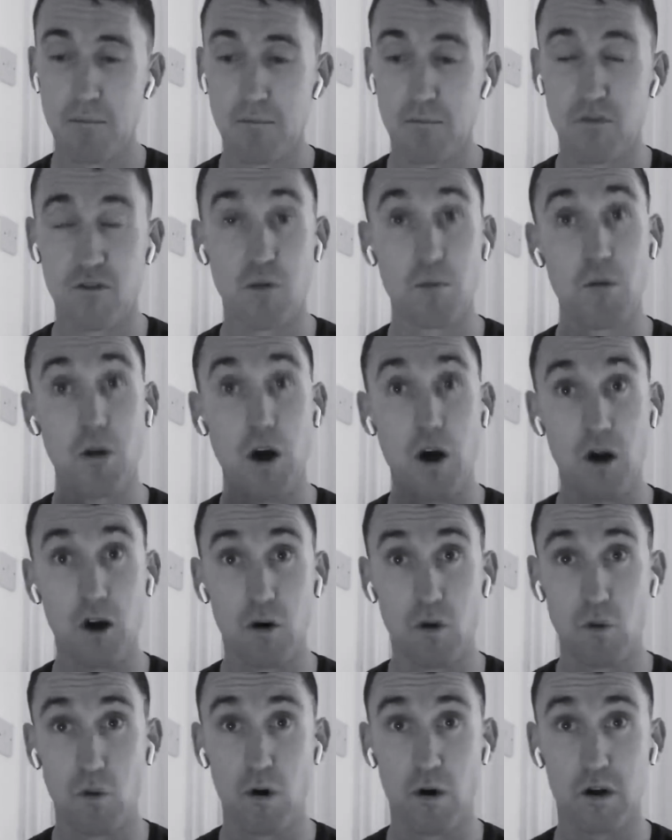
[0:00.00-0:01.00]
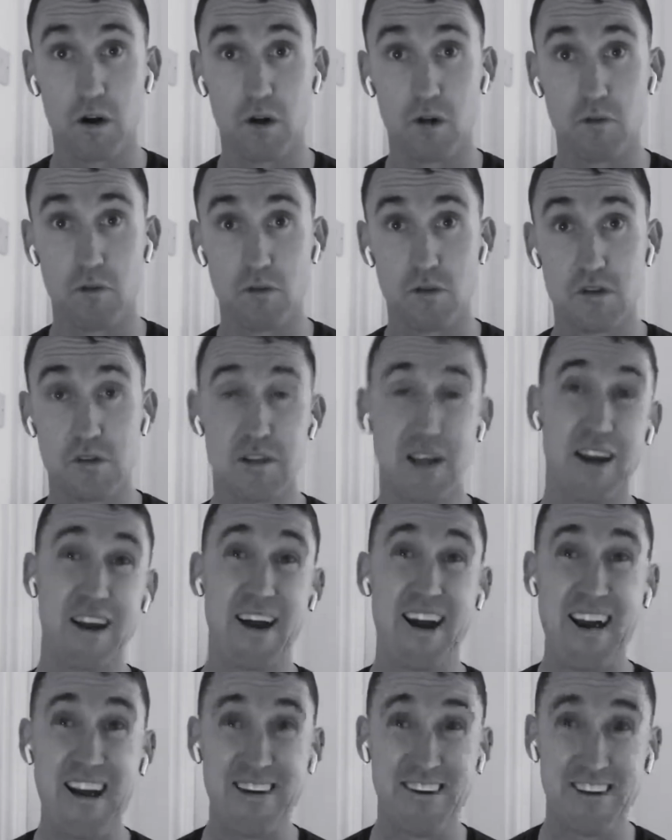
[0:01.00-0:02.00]
some longer workouts that
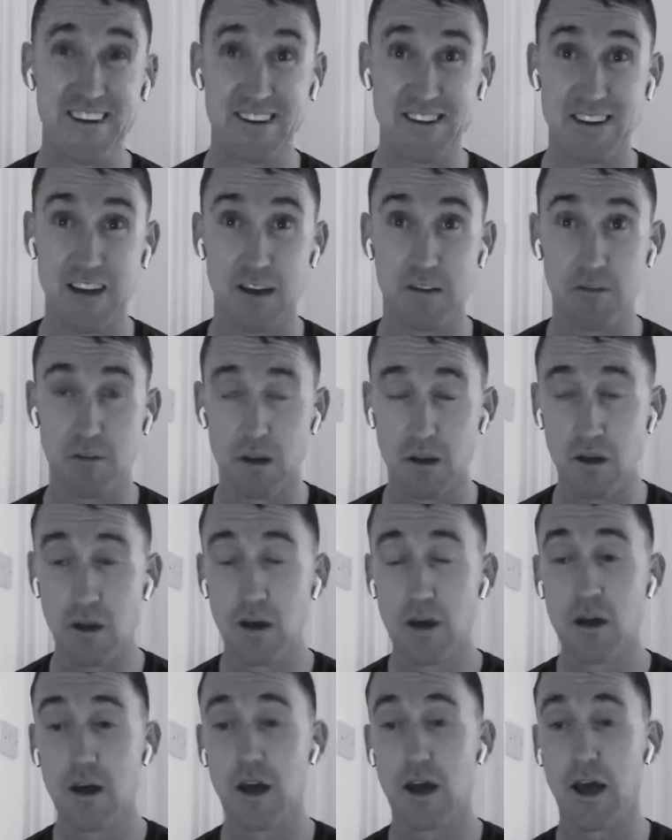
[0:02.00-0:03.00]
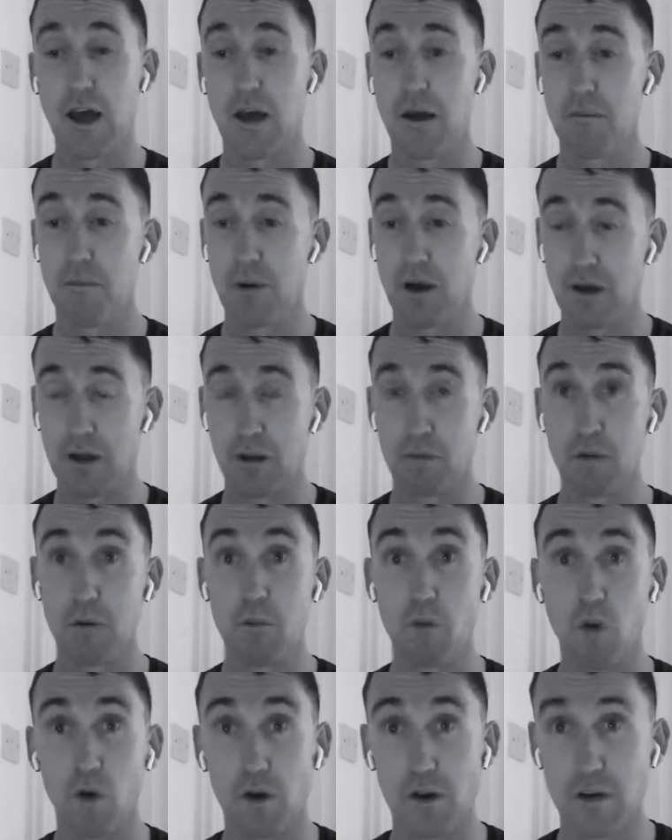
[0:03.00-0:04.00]
aren't as heavy, and they'll be
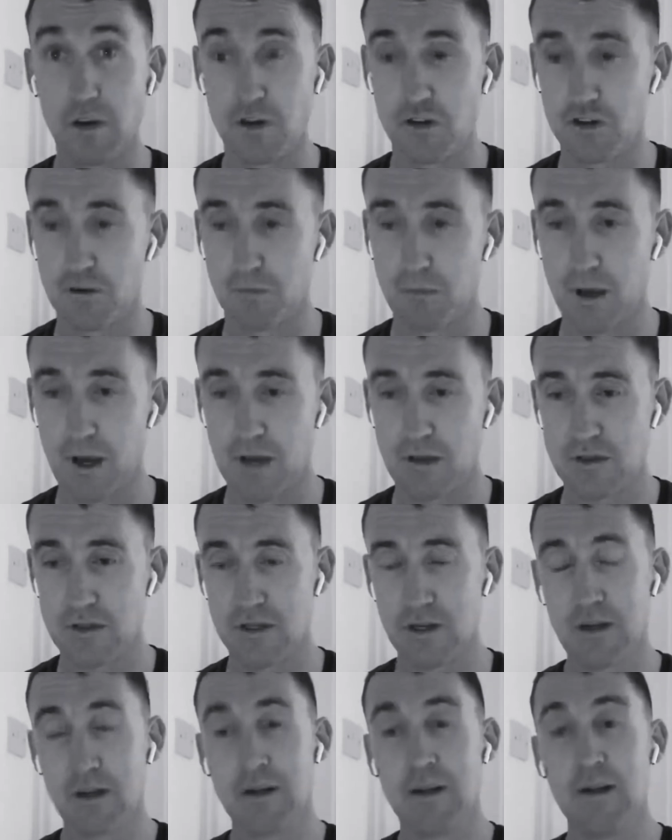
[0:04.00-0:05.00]
more condition based.